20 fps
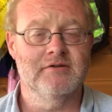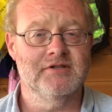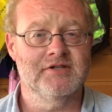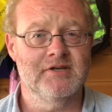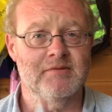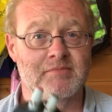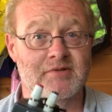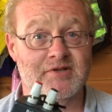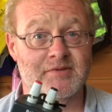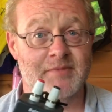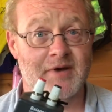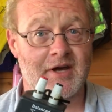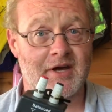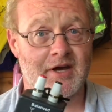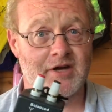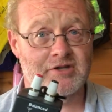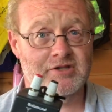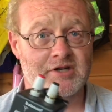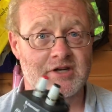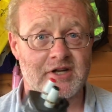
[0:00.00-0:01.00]
Simple to
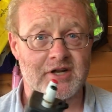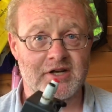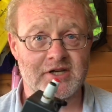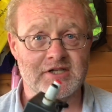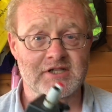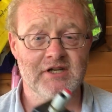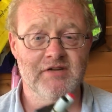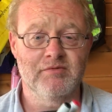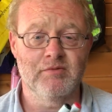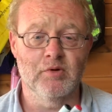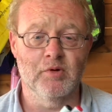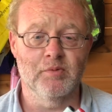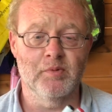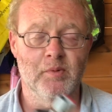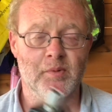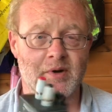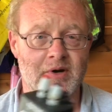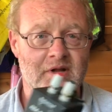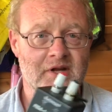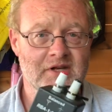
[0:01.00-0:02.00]
make, actually, these. If you
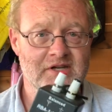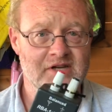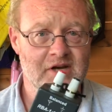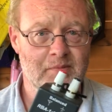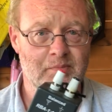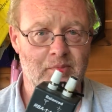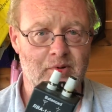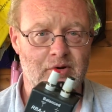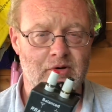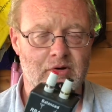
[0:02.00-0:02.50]
open one of these up,